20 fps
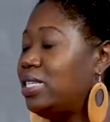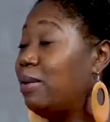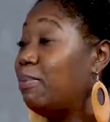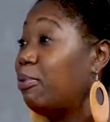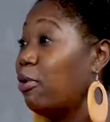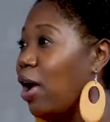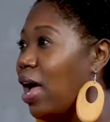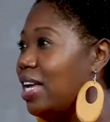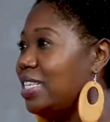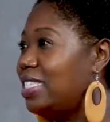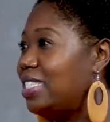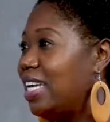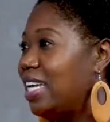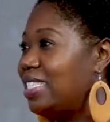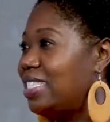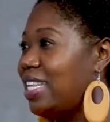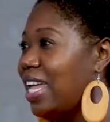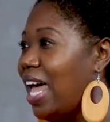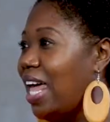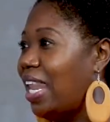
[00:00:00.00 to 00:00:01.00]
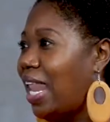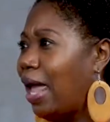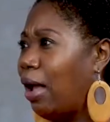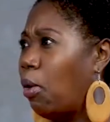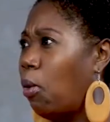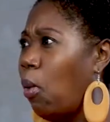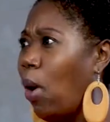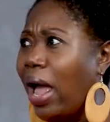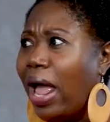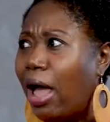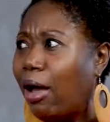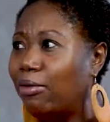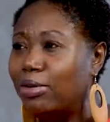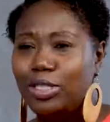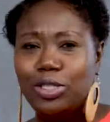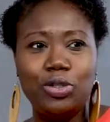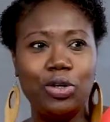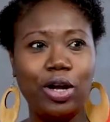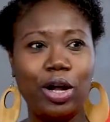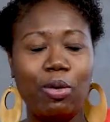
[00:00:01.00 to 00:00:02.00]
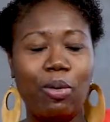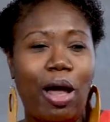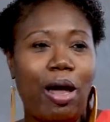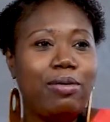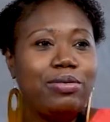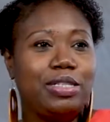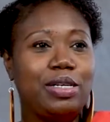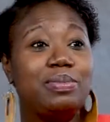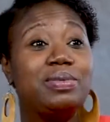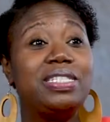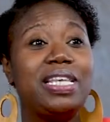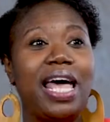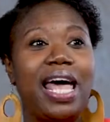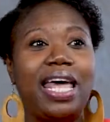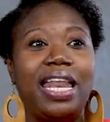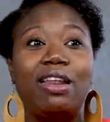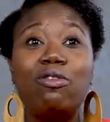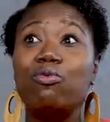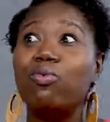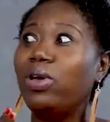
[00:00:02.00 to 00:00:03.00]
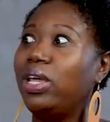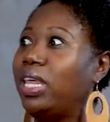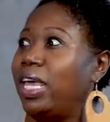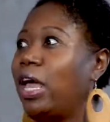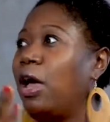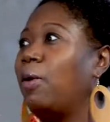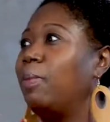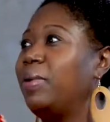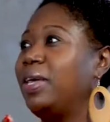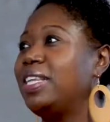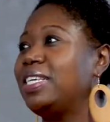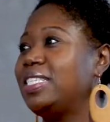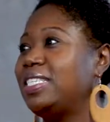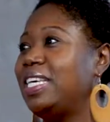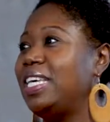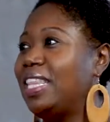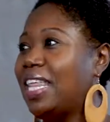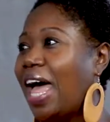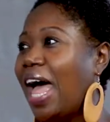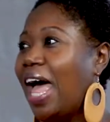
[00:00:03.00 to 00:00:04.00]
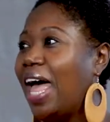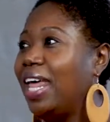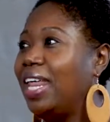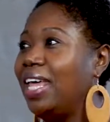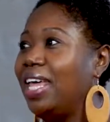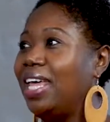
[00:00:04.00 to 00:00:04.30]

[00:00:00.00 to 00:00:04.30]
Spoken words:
and processed that, like why I was triggered, why I was upset, it really helped me to see that